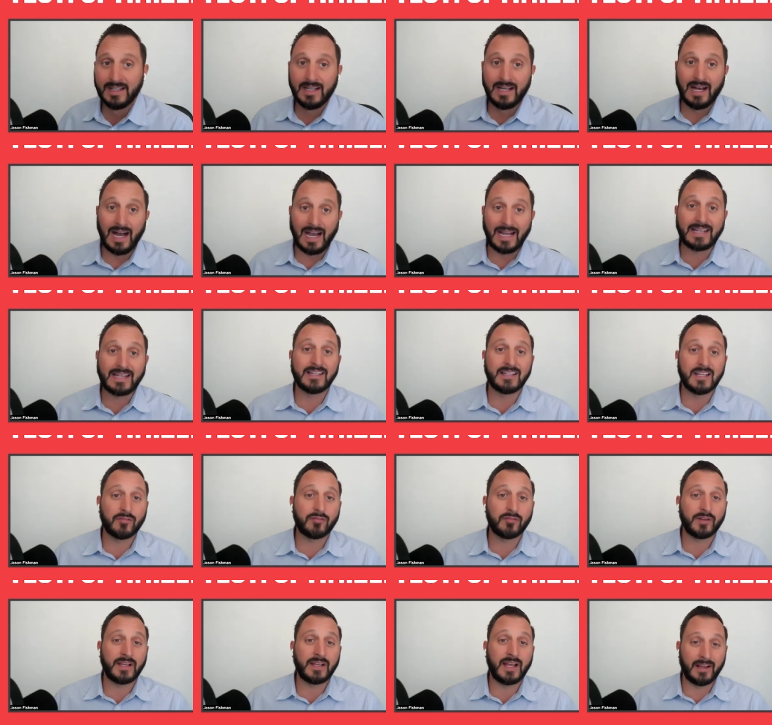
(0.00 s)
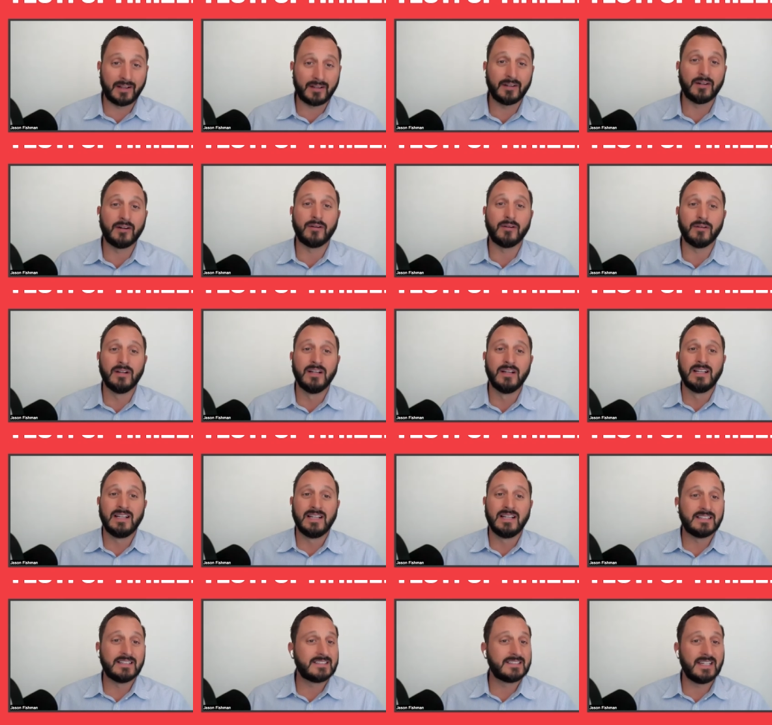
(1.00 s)
i could definitely echo
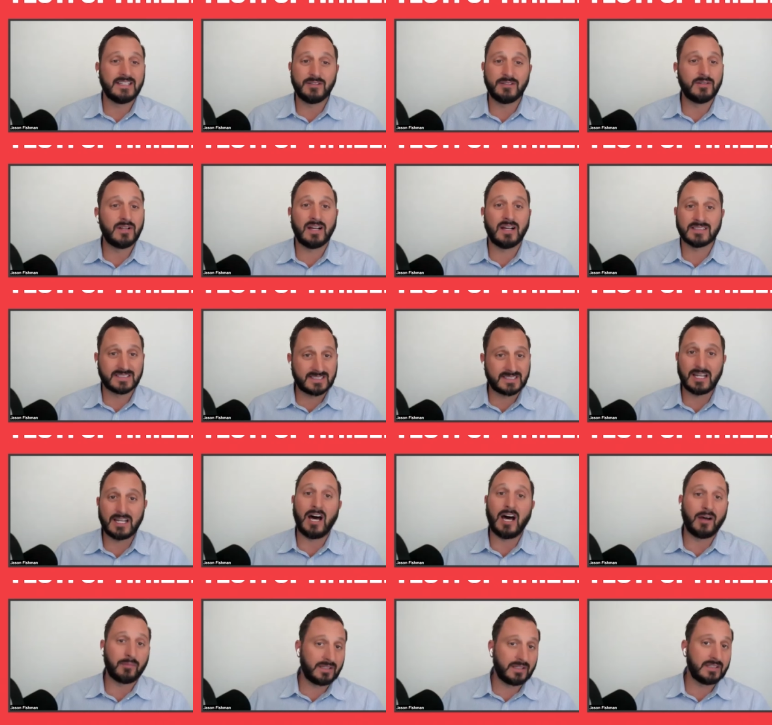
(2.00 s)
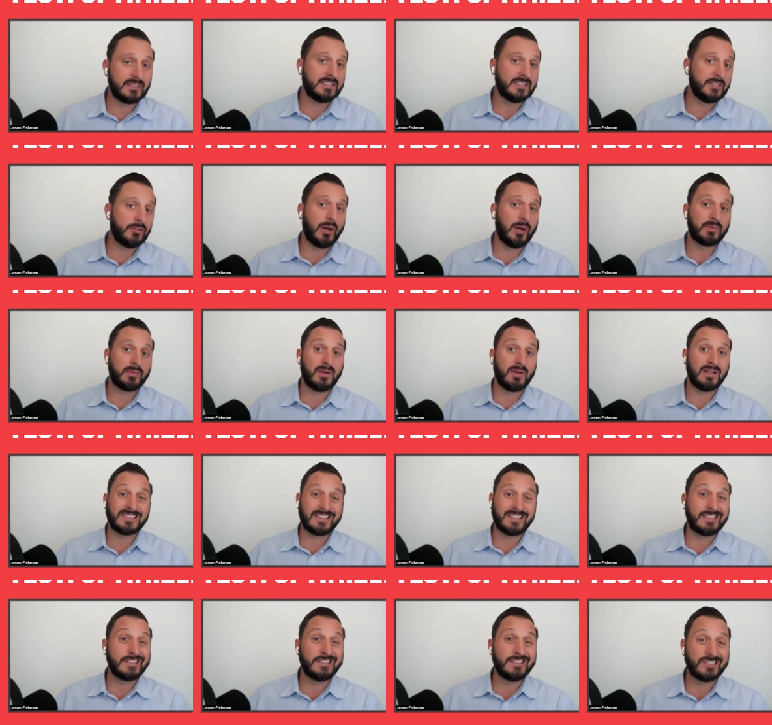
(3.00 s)
and say do not stop continue optimizing
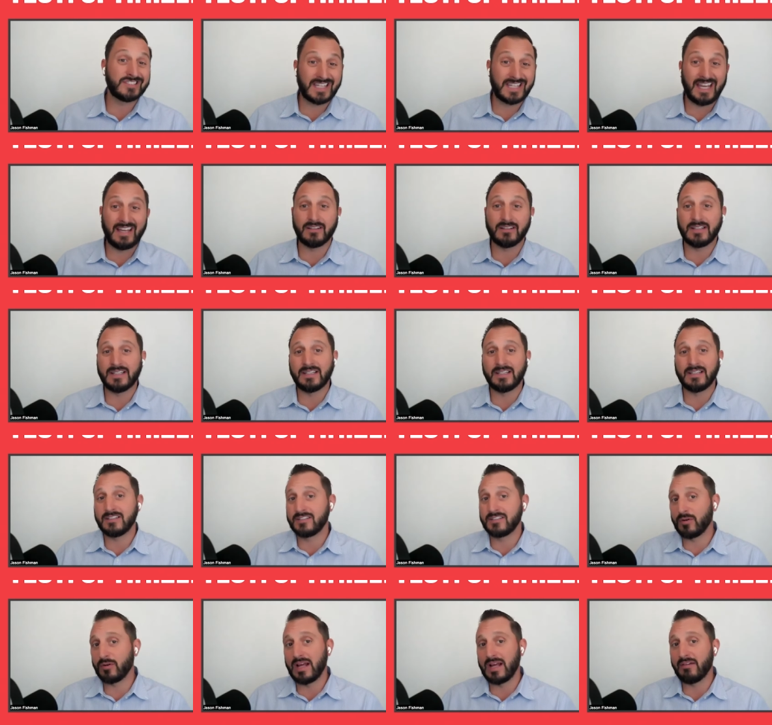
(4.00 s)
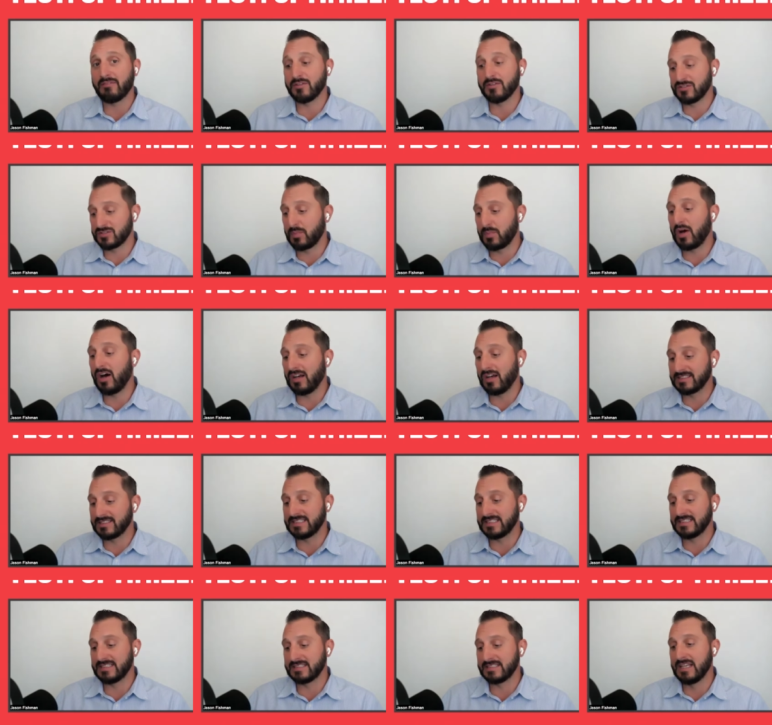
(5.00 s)
continue scaling don't have those
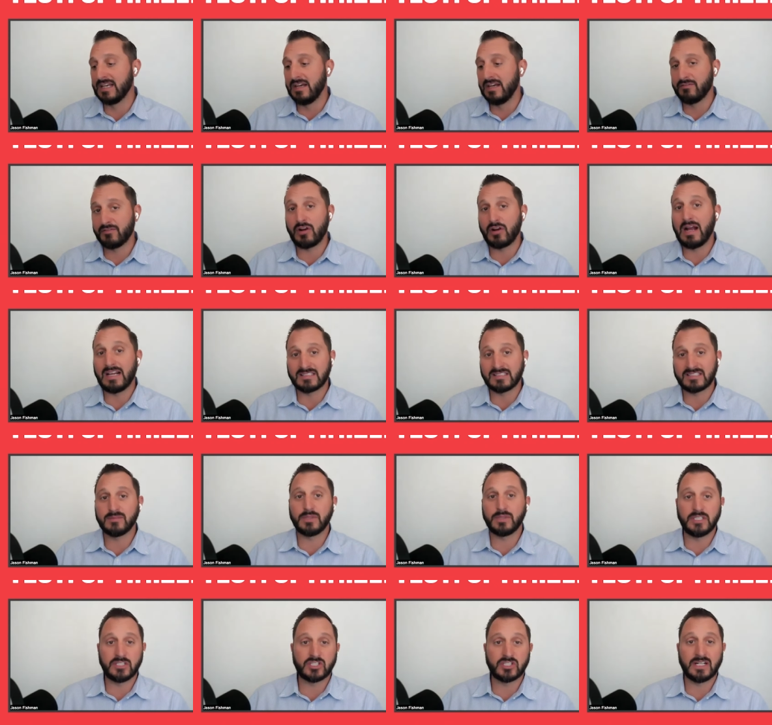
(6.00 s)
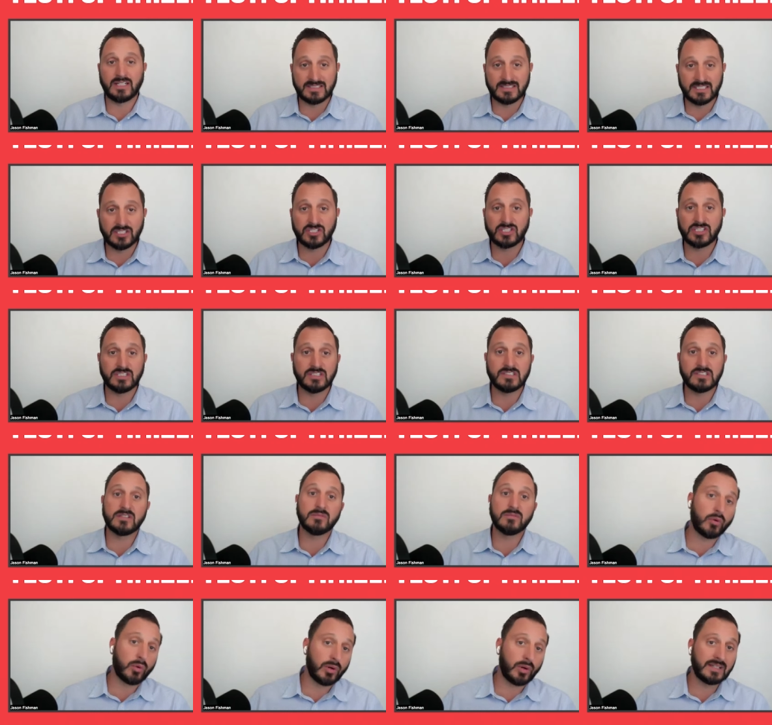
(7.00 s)
pauses there has to be transitions
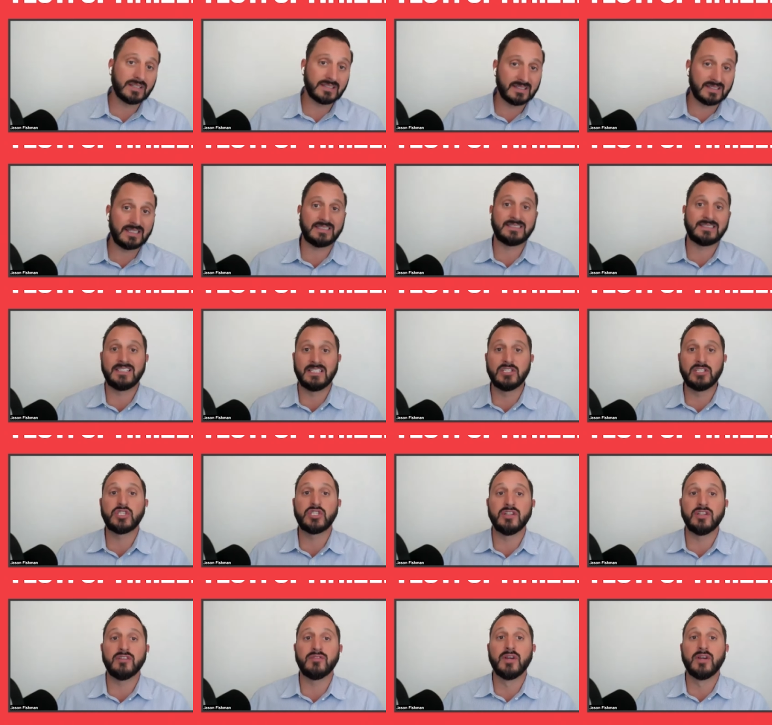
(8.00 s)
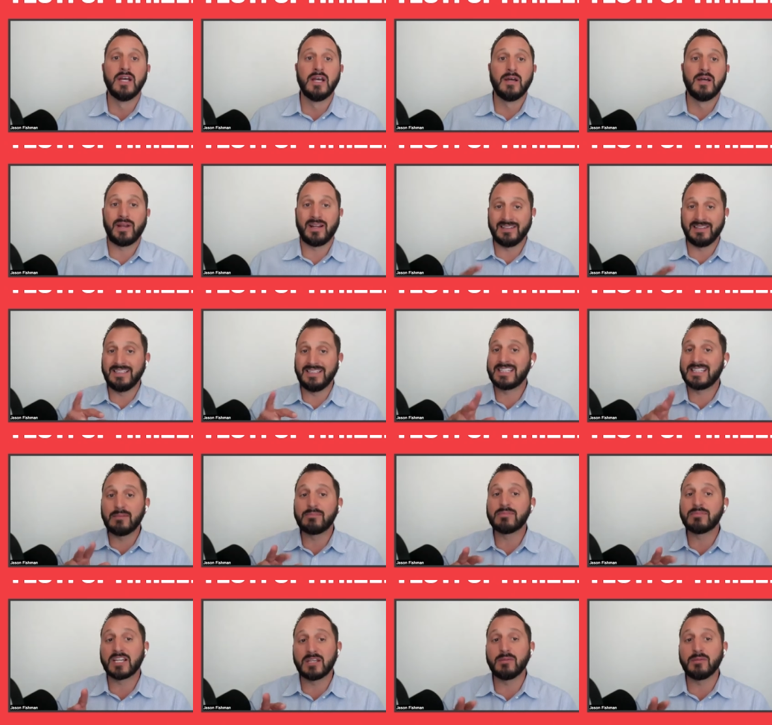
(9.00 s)
and pointing to the next initiative but at least
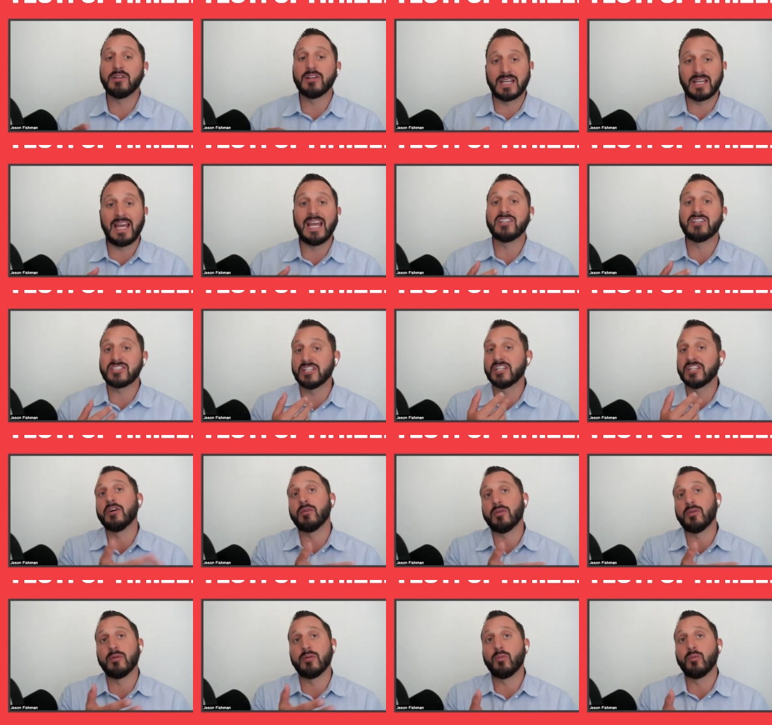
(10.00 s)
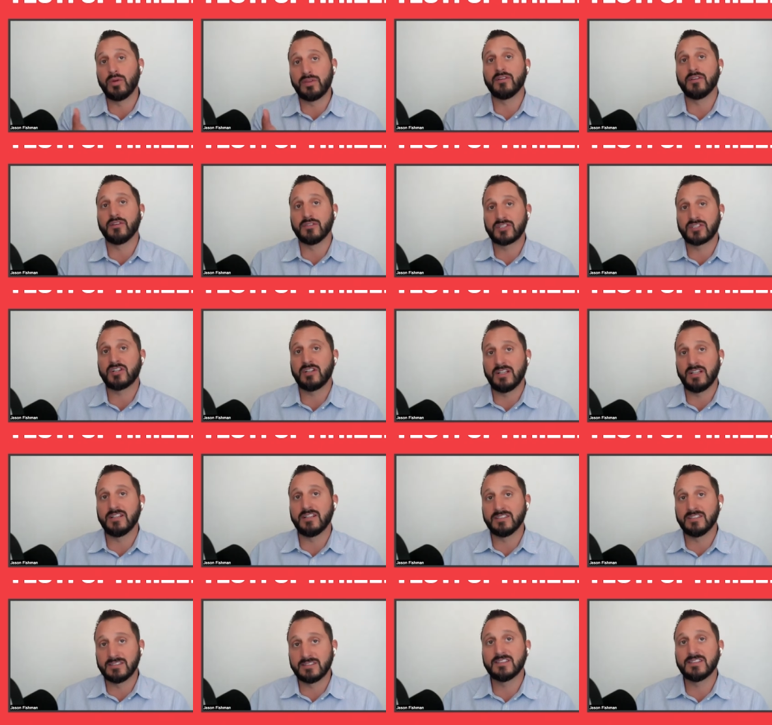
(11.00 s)
keep the communication going with those
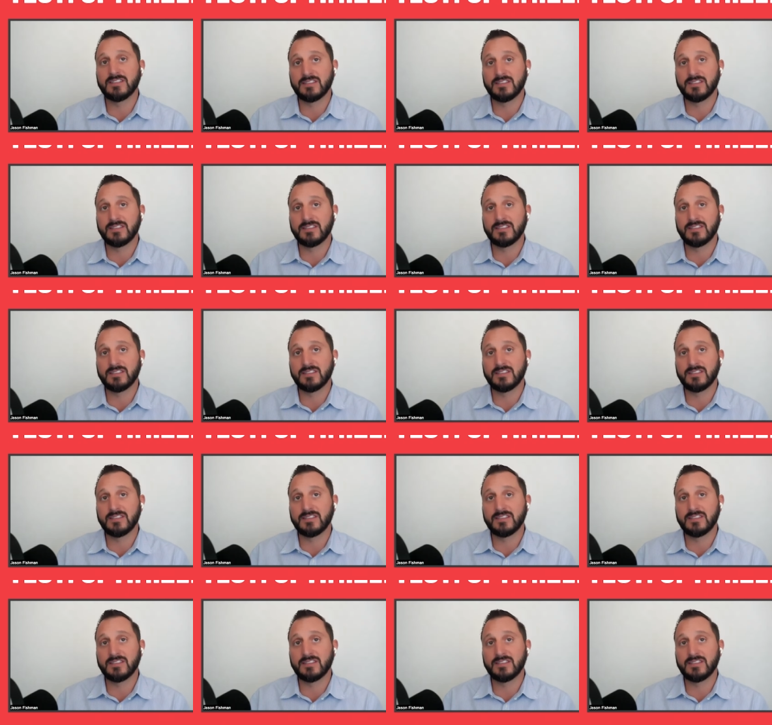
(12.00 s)
creators